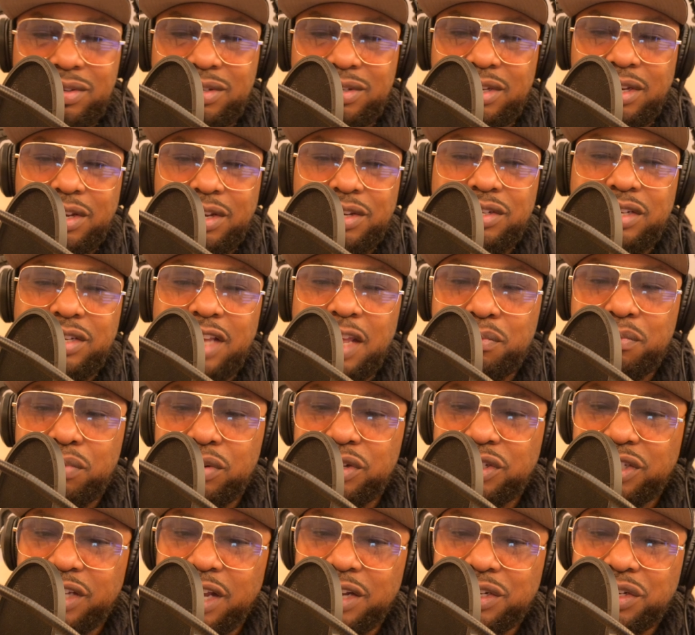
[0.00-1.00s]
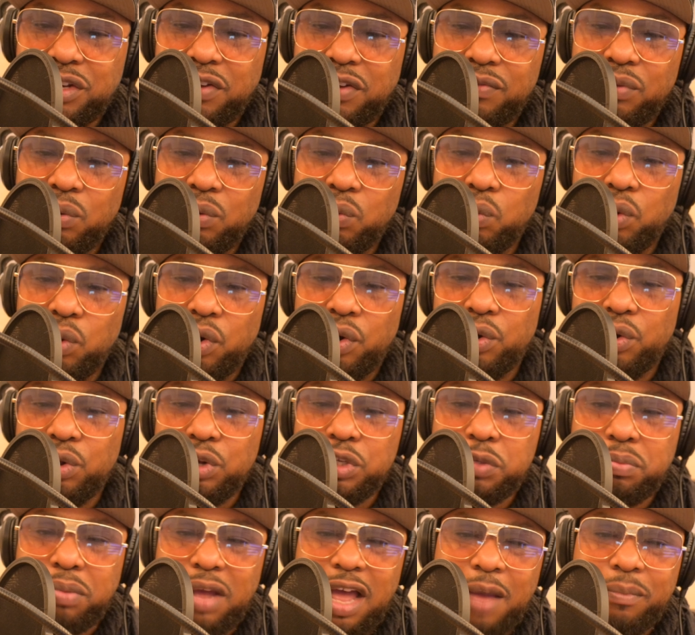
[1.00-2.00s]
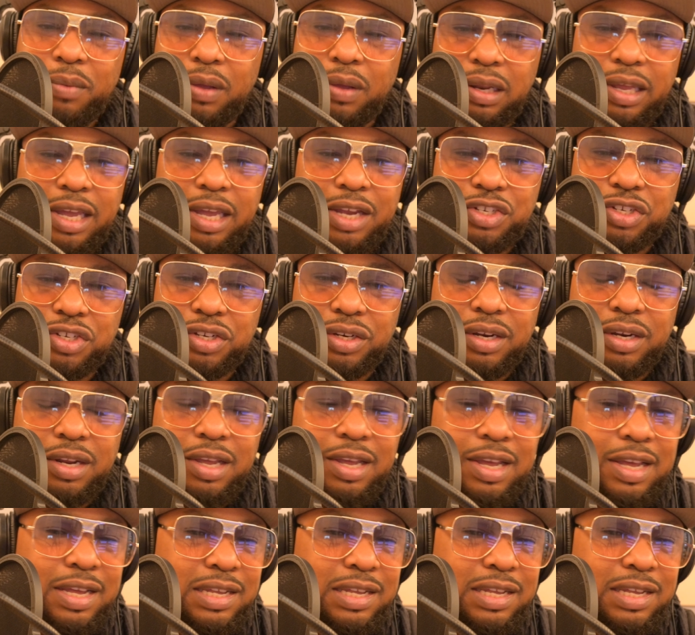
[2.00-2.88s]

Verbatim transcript: sixty-eight percent of the world's population,